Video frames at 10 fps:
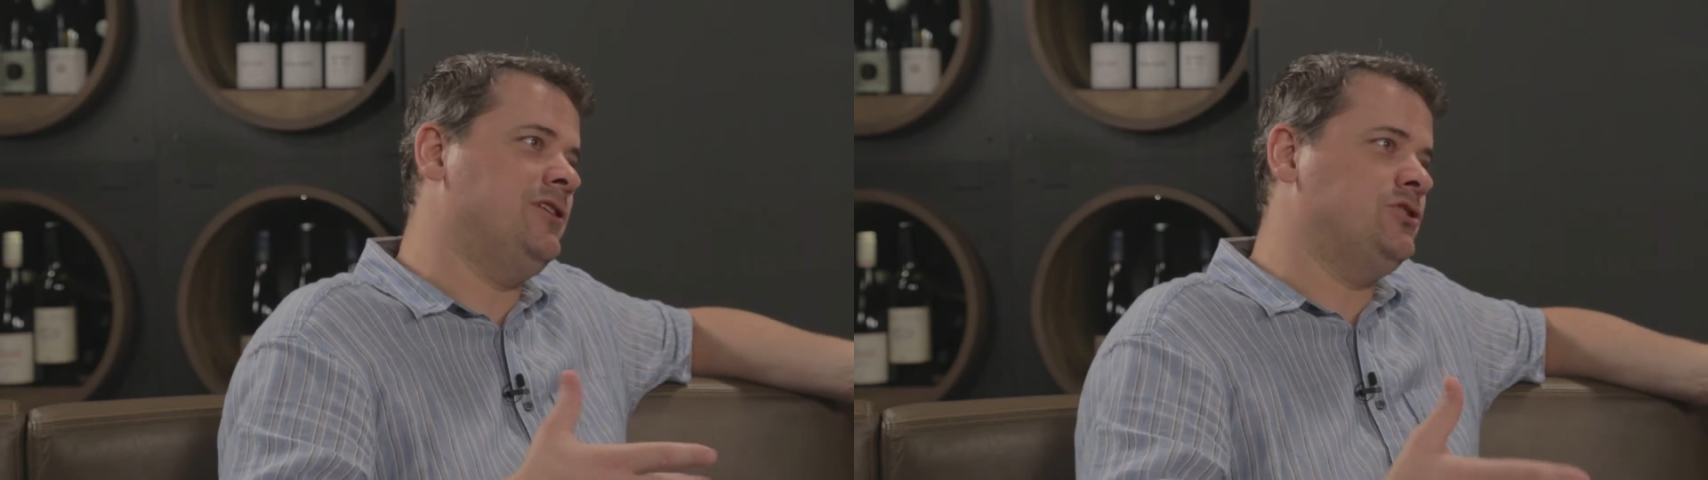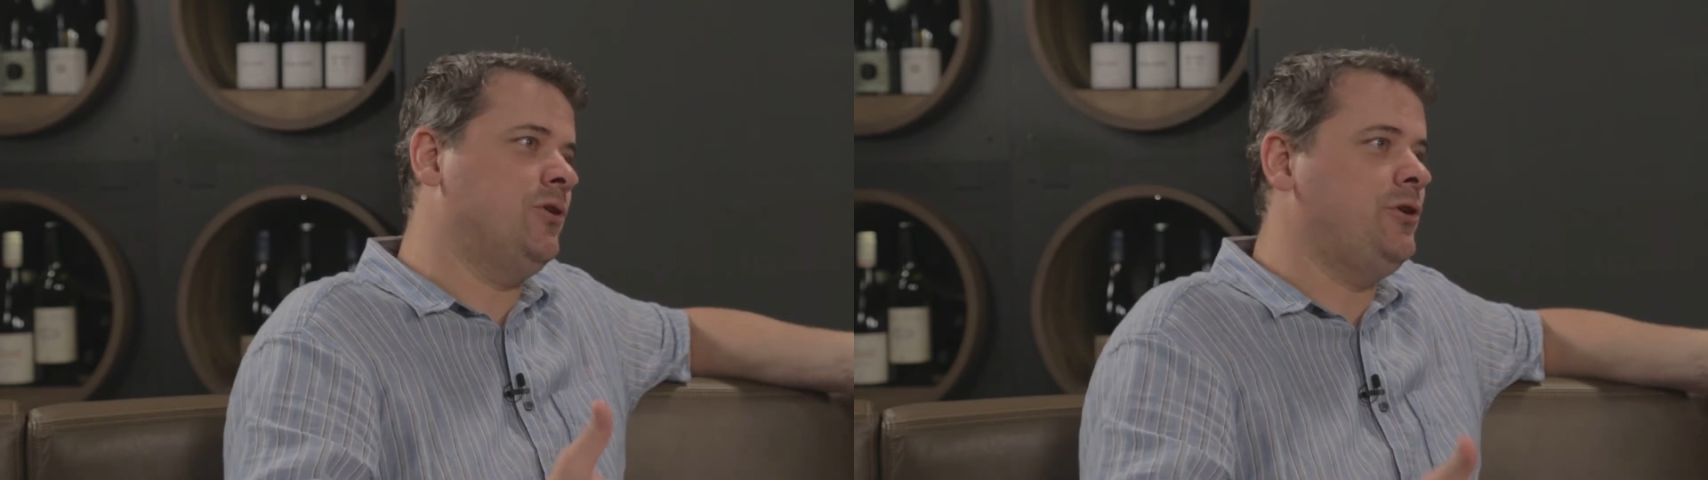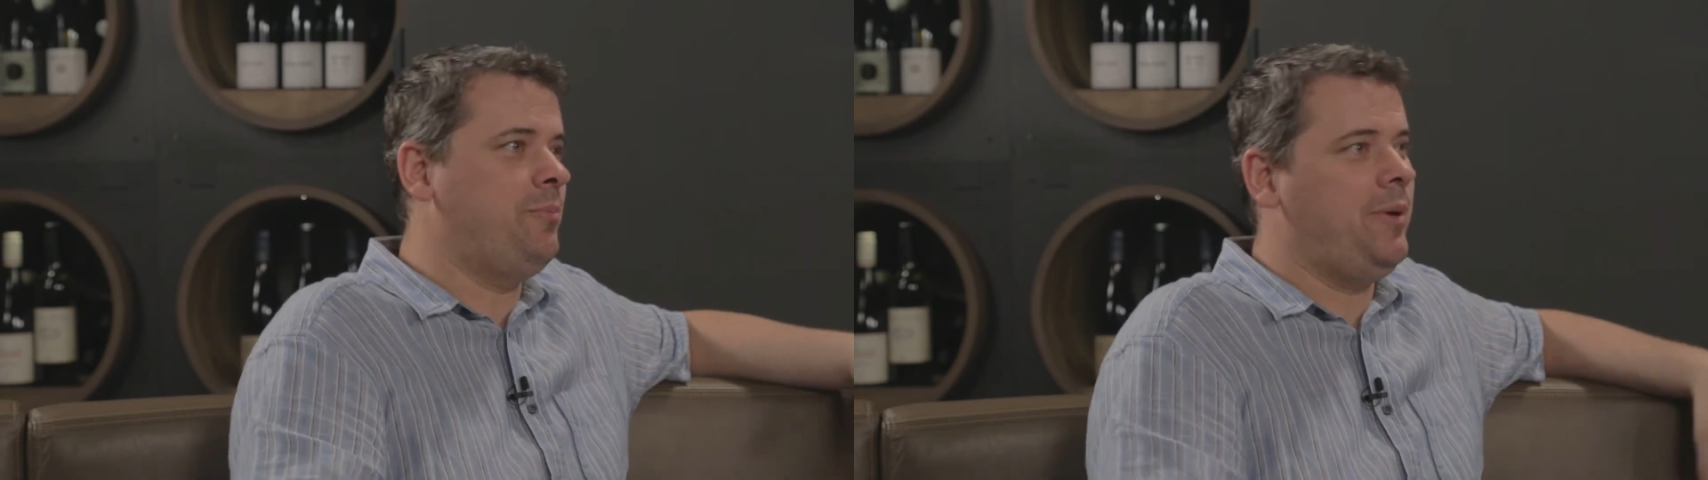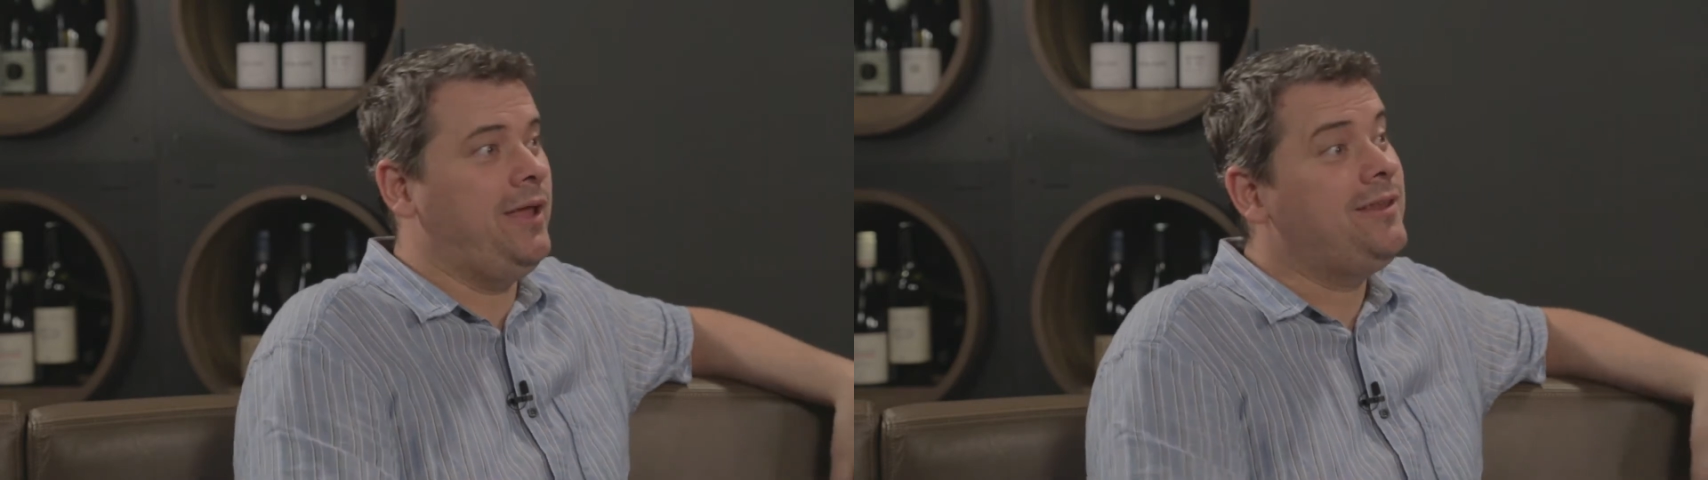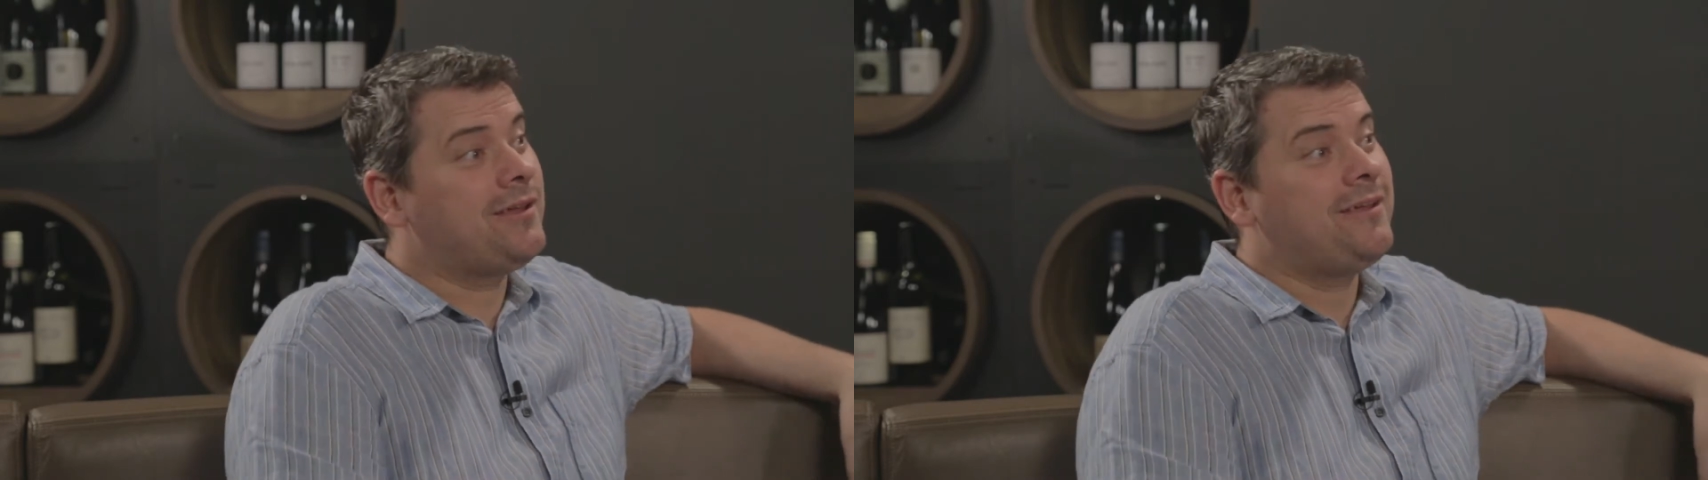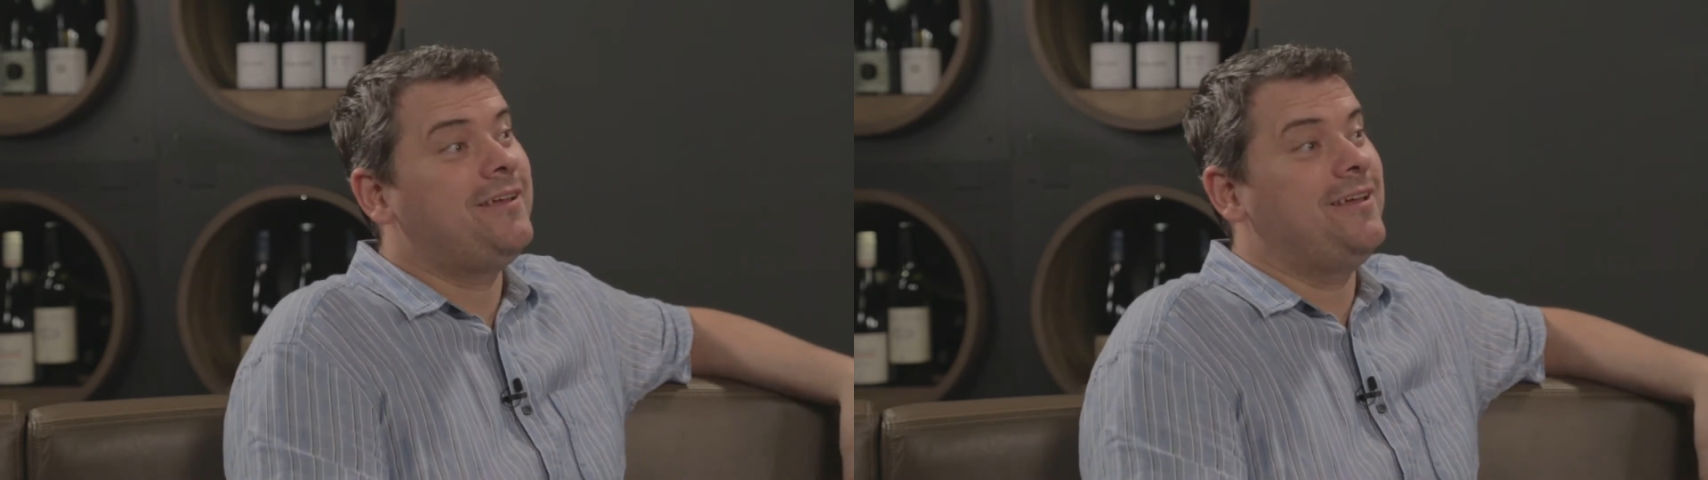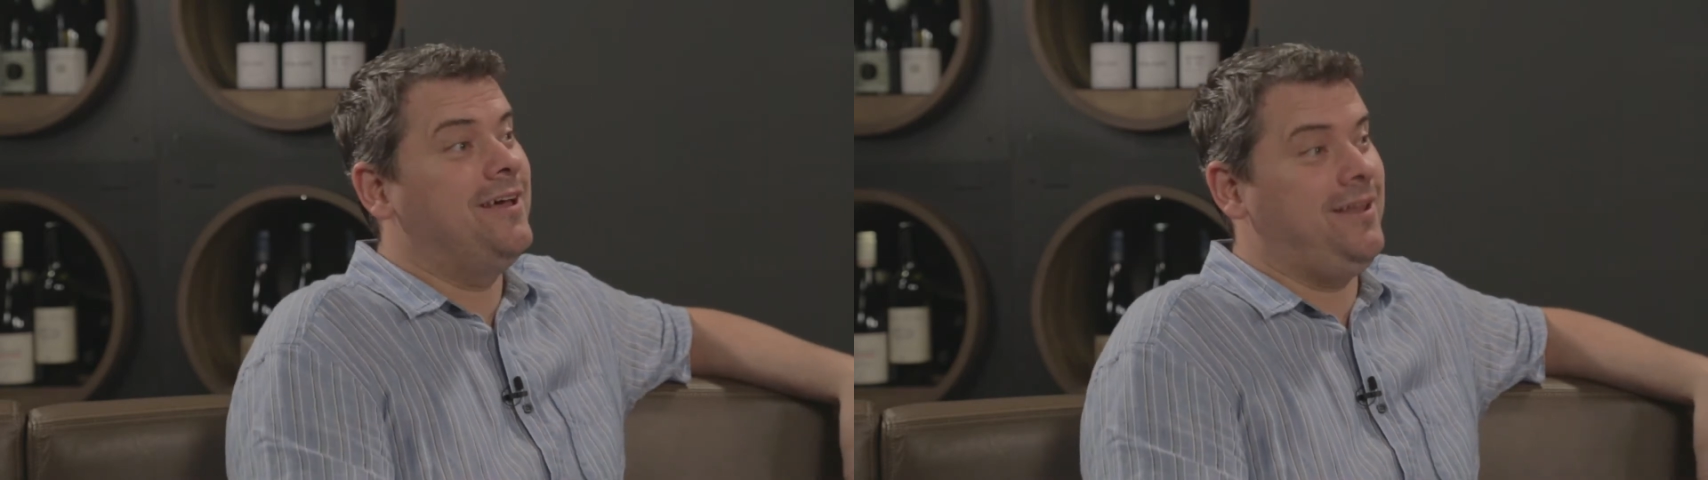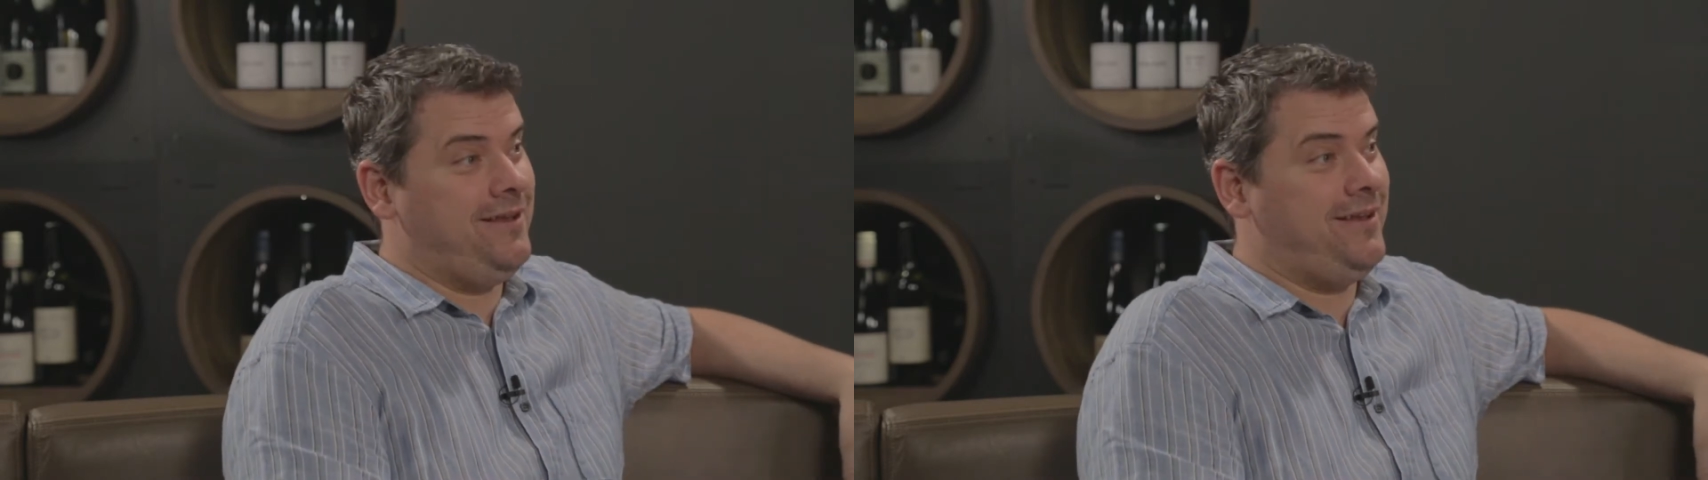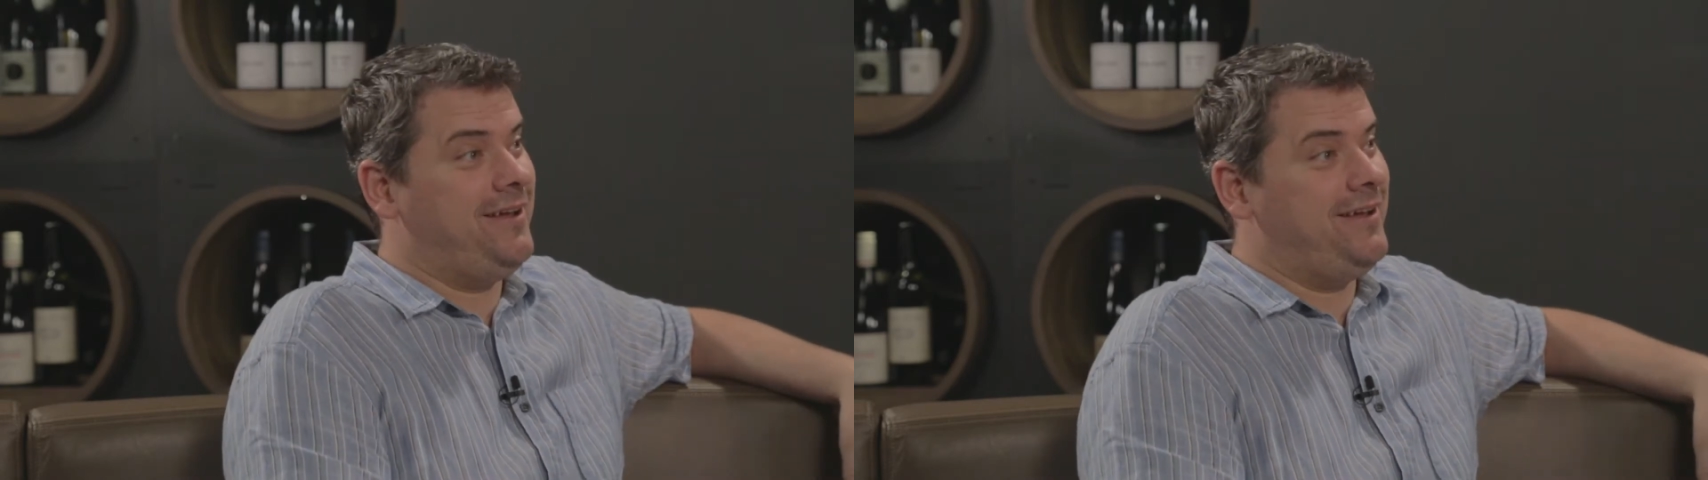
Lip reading: enjoy the pain and